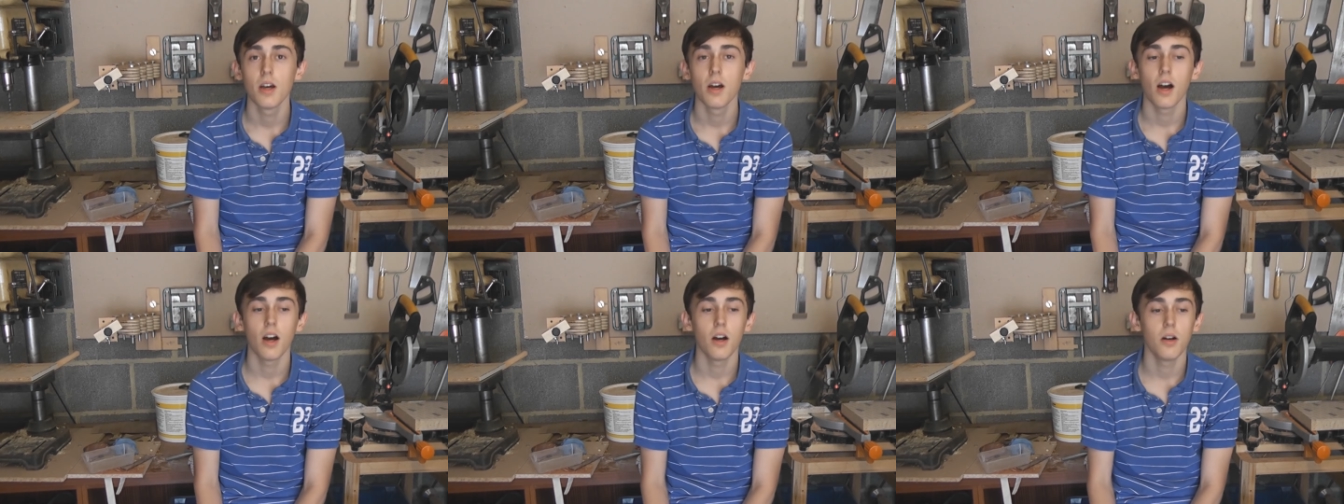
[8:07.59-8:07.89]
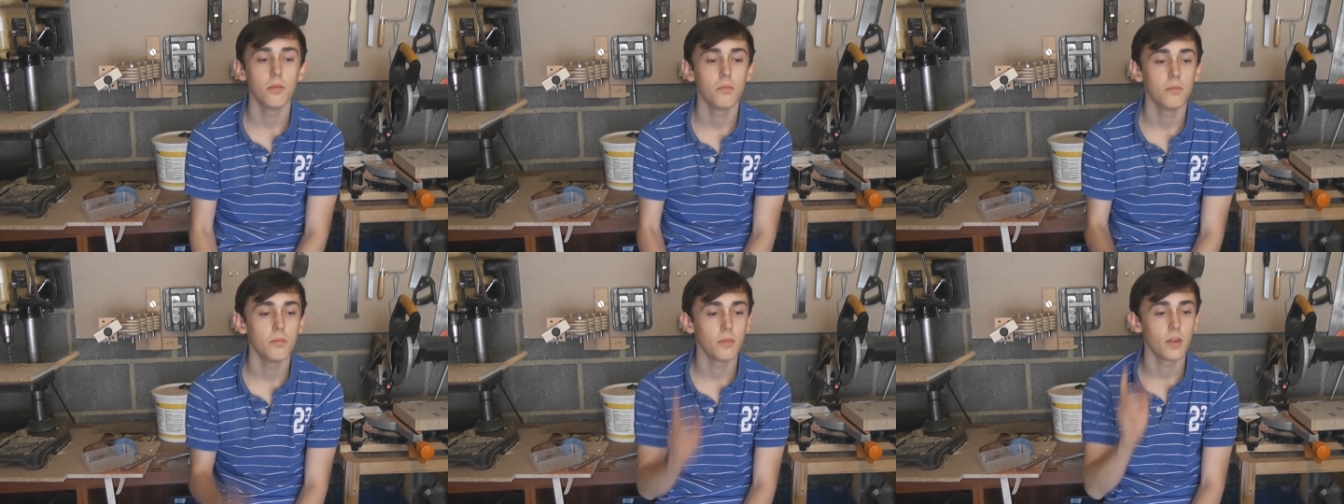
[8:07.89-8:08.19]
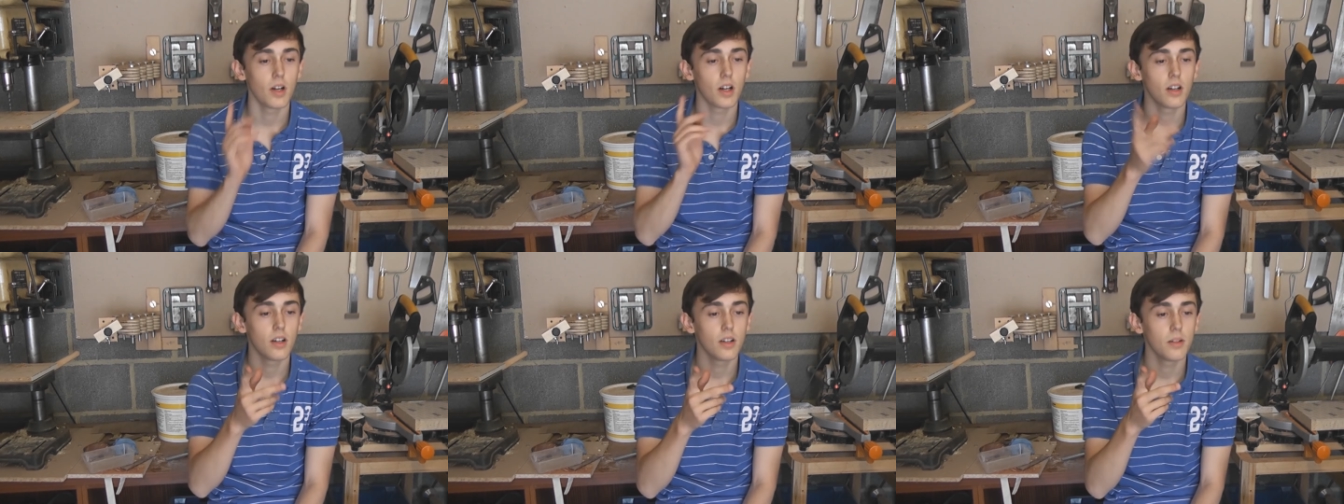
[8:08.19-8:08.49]
Um,
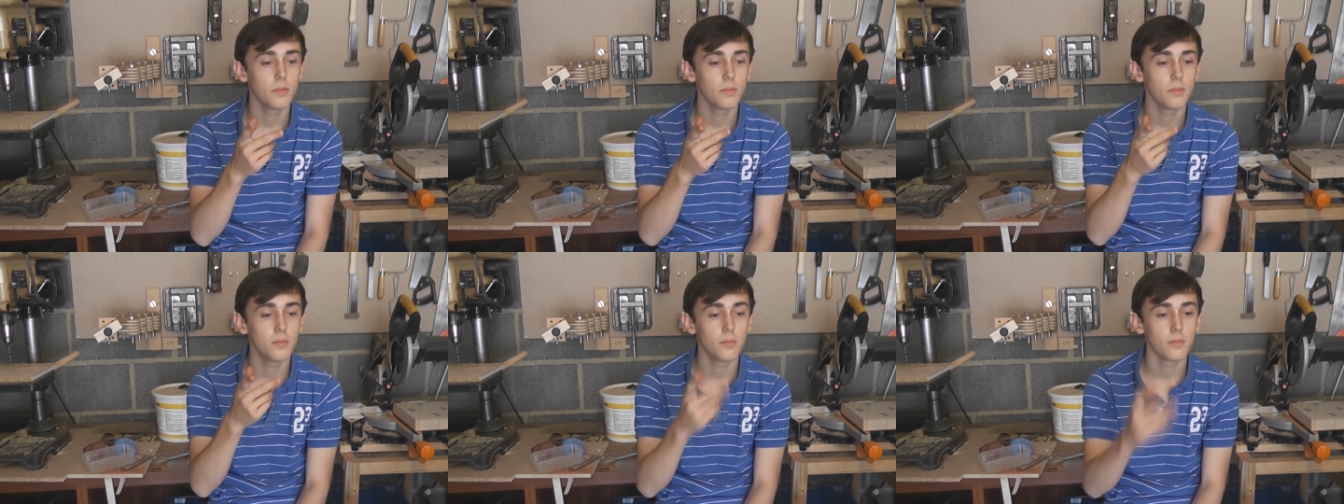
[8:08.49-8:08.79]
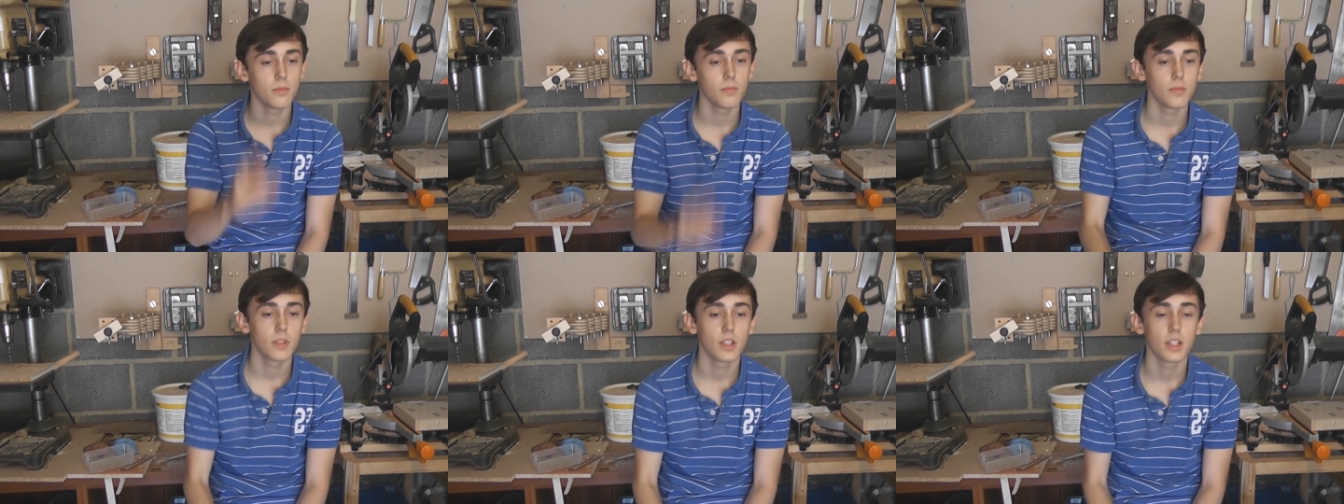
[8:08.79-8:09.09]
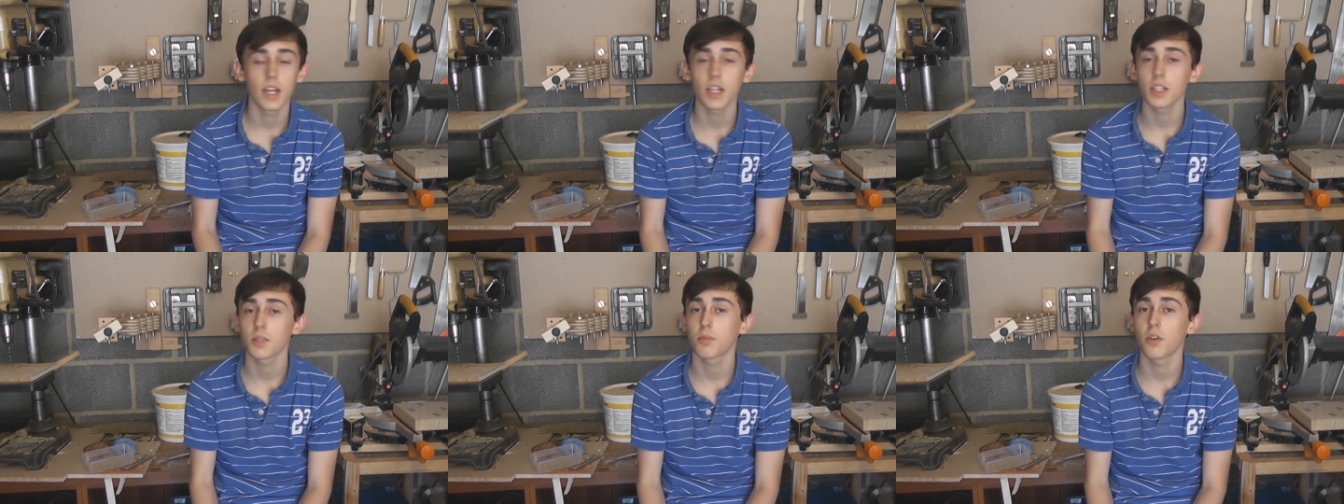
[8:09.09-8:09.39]
I'm the
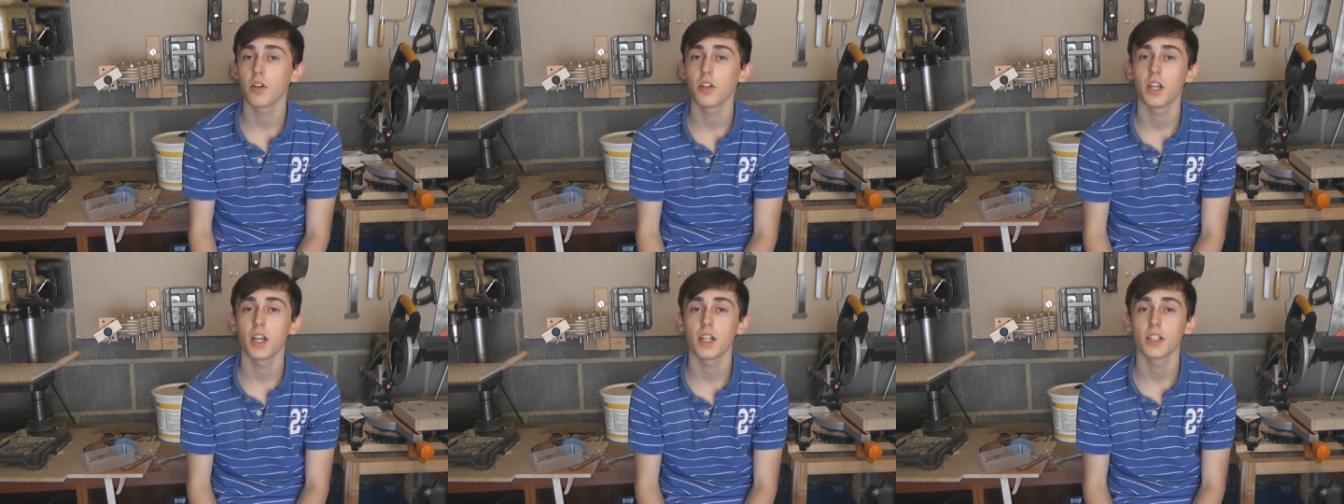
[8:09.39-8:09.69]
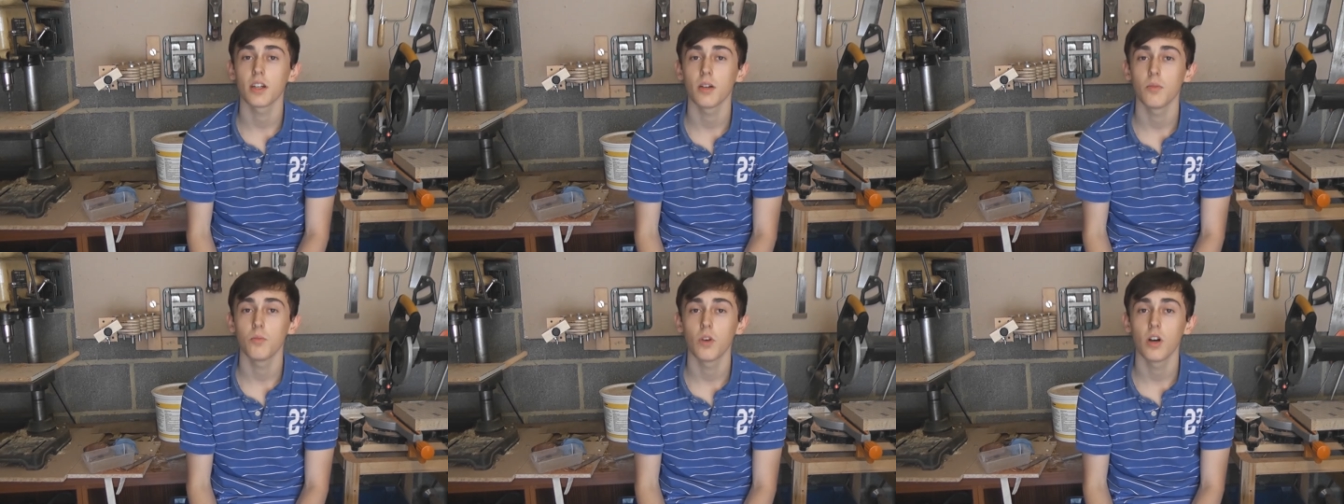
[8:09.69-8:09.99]
next project I'm